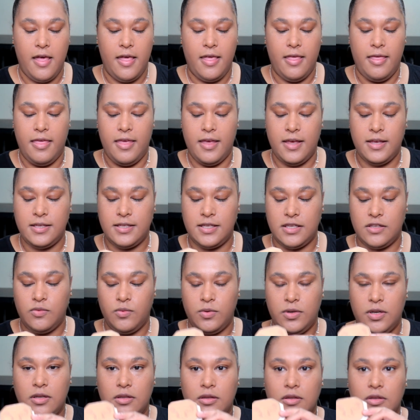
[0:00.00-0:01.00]
This is
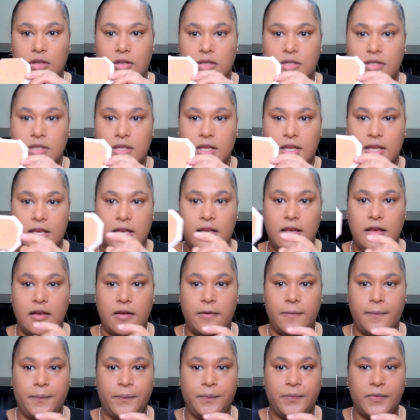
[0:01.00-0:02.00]
what it looks like.
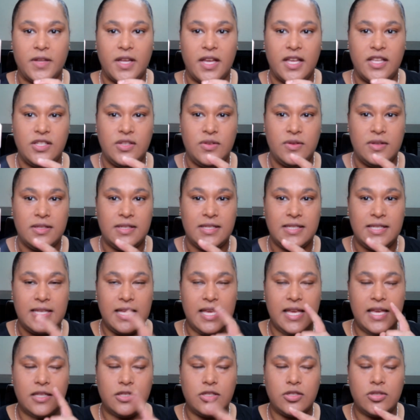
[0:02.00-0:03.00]
As you can
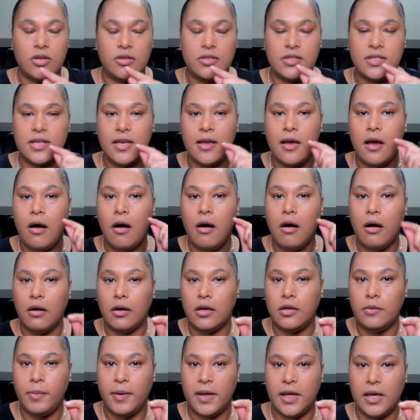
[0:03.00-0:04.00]
see, it starts to get
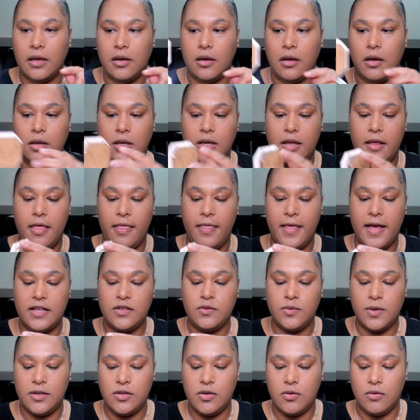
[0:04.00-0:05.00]
hard pan on it, and
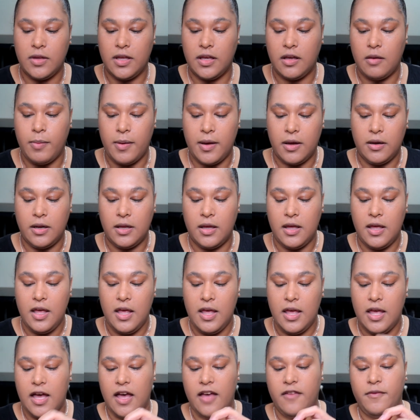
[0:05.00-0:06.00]
that's what I don't like about it.
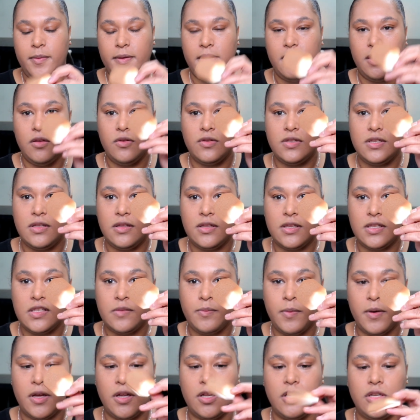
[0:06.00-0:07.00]
I've been using the
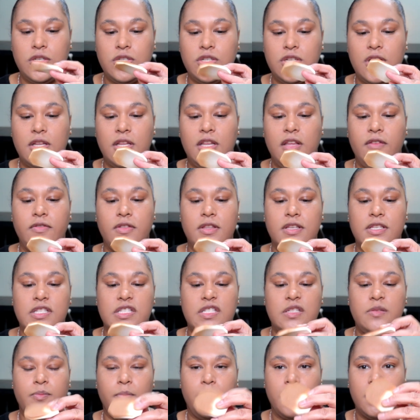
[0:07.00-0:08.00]
sponge, and even the
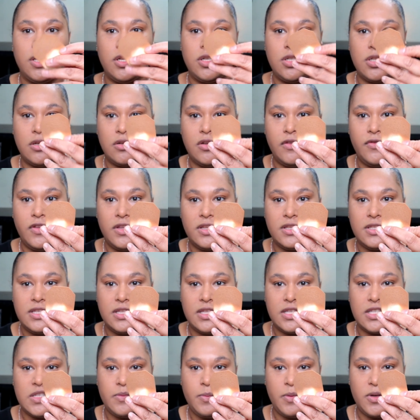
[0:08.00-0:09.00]
sponge, I don't know if you can see,
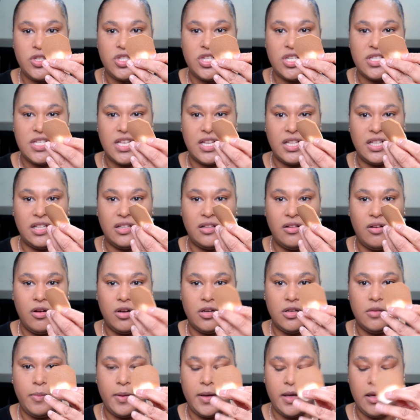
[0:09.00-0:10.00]
the sponge has like a little
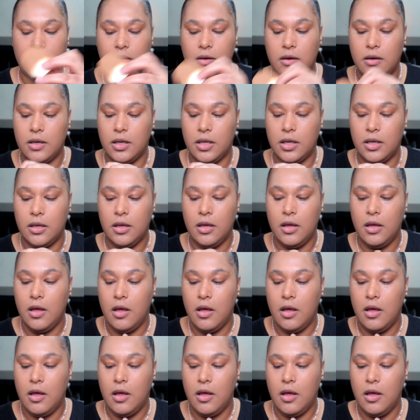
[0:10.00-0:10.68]
hard pan on it.